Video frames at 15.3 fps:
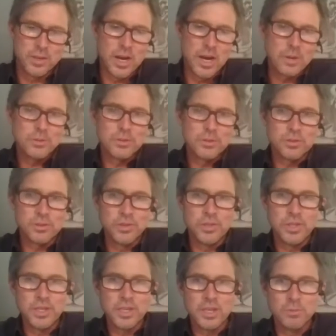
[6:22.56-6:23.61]
obstacle that
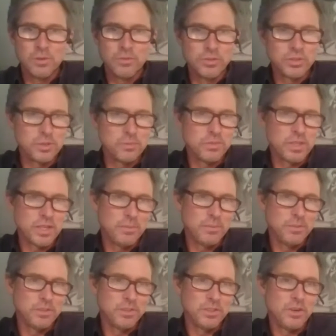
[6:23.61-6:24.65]
they come over
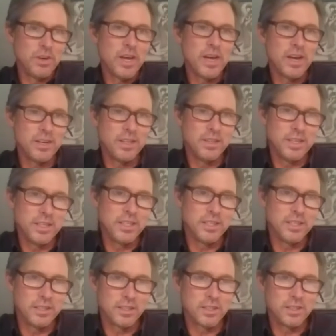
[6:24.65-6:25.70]
sometimes is, you know, how did they
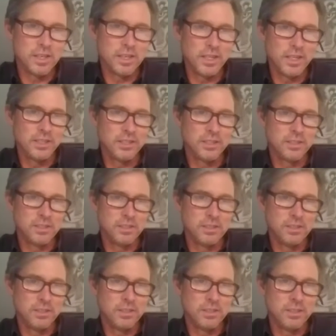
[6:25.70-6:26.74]
get the client to
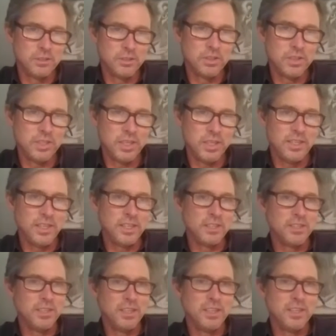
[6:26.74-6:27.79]
understand that?
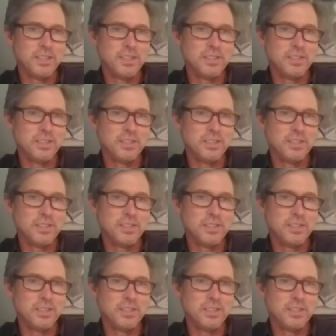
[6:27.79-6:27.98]
And